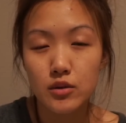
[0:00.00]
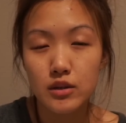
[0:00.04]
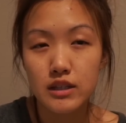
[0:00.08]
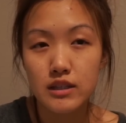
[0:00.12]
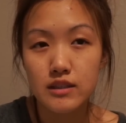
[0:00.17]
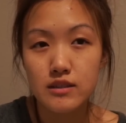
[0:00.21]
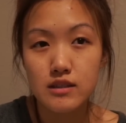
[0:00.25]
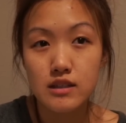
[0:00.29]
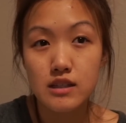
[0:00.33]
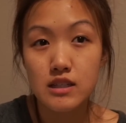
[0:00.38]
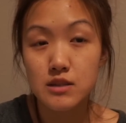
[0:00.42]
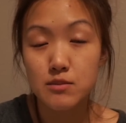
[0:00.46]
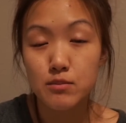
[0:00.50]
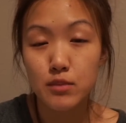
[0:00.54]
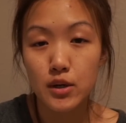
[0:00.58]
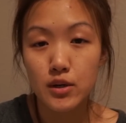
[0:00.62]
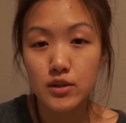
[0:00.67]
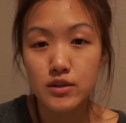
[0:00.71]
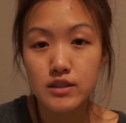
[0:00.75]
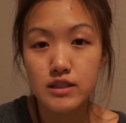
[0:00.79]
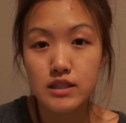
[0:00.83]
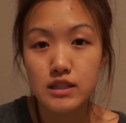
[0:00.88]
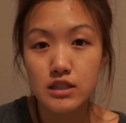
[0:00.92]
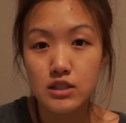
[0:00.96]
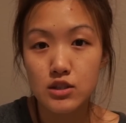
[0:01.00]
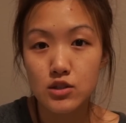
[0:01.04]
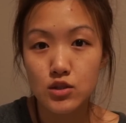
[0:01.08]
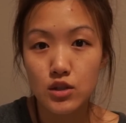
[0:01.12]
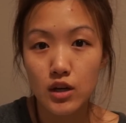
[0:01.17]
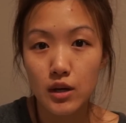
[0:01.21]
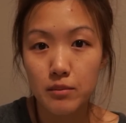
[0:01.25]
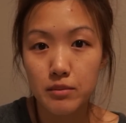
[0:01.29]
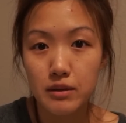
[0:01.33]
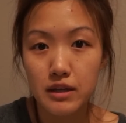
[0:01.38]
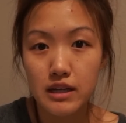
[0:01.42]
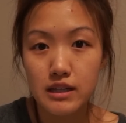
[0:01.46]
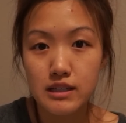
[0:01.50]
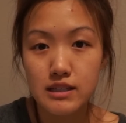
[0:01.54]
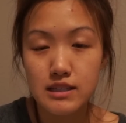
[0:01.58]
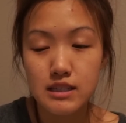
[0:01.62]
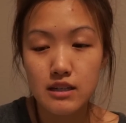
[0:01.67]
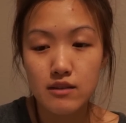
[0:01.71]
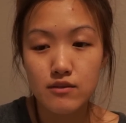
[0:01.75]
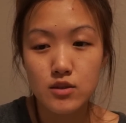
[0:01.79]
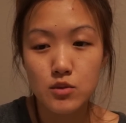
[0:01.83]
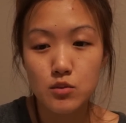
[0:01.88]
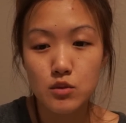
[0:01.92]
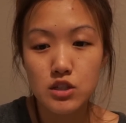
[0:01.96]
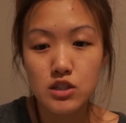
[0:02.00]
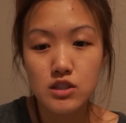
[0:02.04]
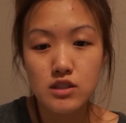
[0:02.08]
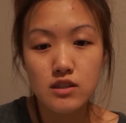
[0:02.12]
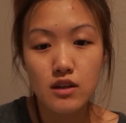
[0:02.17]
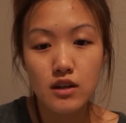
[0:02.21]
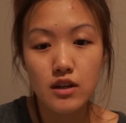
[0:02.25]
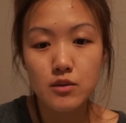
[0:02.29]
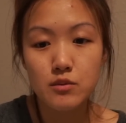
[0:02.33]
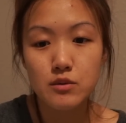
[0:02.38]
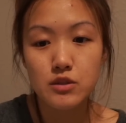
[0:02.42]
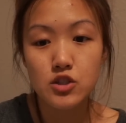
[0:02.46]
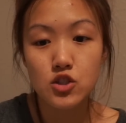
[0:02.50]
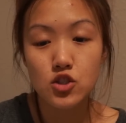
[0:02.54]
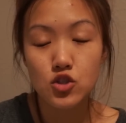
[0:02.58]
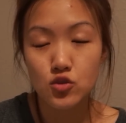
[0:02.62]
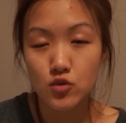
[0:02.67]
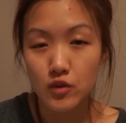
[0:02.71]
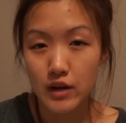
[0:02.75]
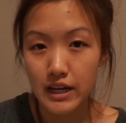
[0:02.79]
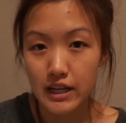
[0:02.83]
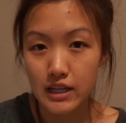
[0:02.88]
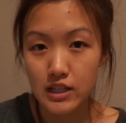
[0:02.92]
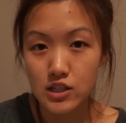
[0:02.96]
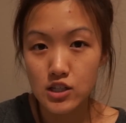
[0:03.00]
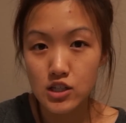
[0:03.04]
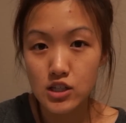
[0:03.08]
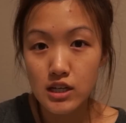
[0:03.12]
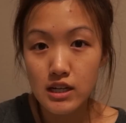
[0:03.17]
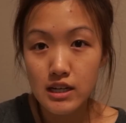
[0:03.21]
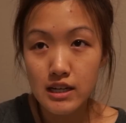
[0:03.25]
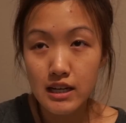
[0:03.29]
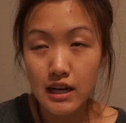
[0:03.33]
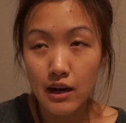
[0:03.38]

his balls didn't drop yet and stuff, so we just thought it was strange,